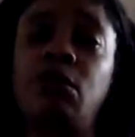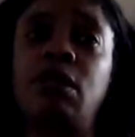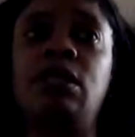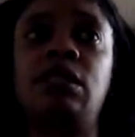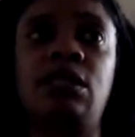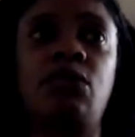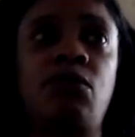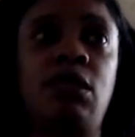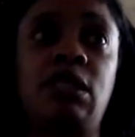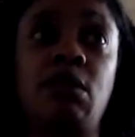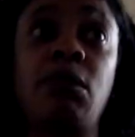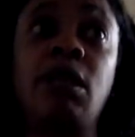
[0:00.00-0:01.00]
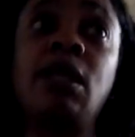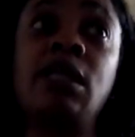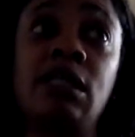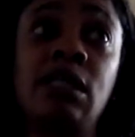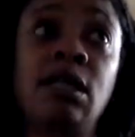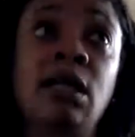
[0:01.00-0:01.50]
be in a situation
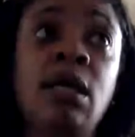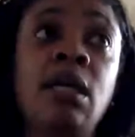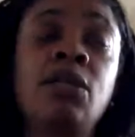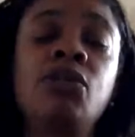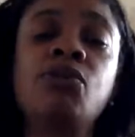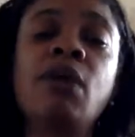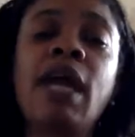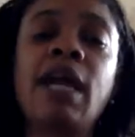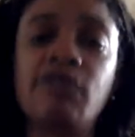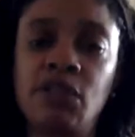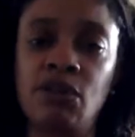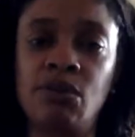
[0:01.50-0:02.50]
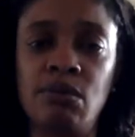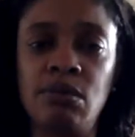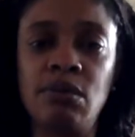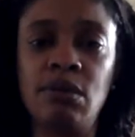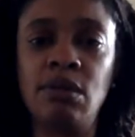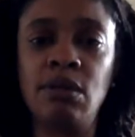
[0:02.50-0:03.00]
because you have to.
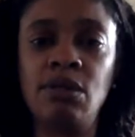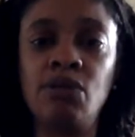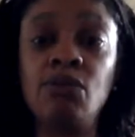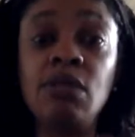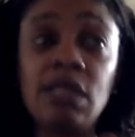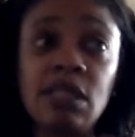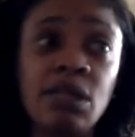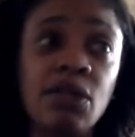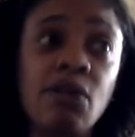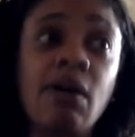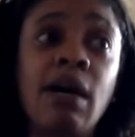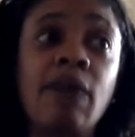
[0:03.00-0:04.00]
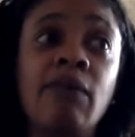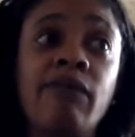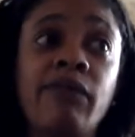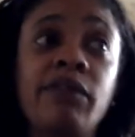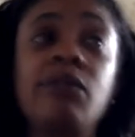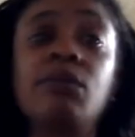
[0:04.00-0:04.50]
You need to know how it
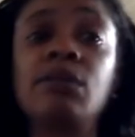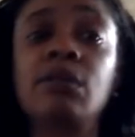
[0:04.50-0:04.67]
feels.